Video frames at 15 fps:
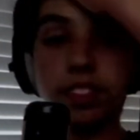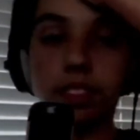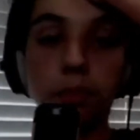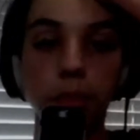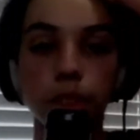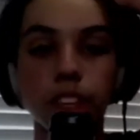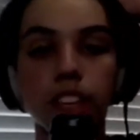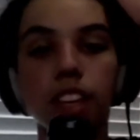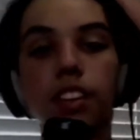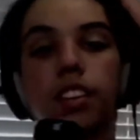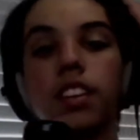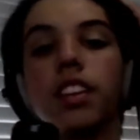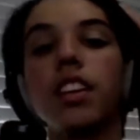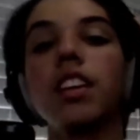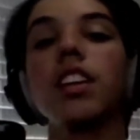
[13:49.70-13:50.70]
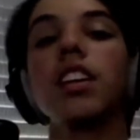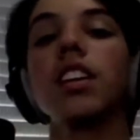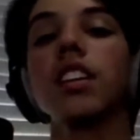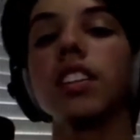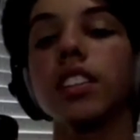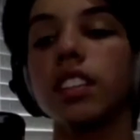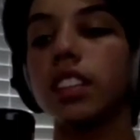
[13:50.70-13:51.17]
Damn.
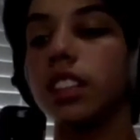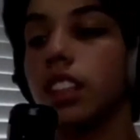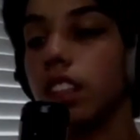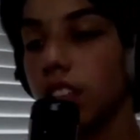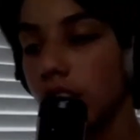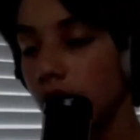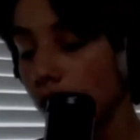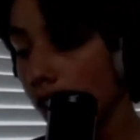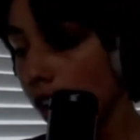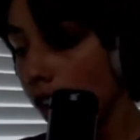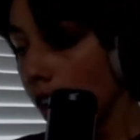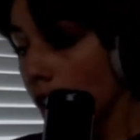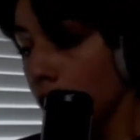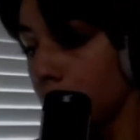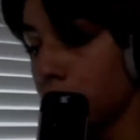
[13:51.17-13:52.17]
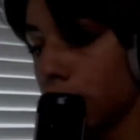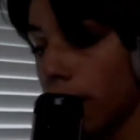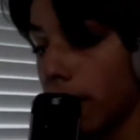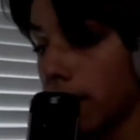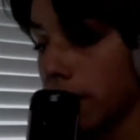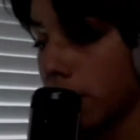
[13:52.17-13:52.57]
Well, I did get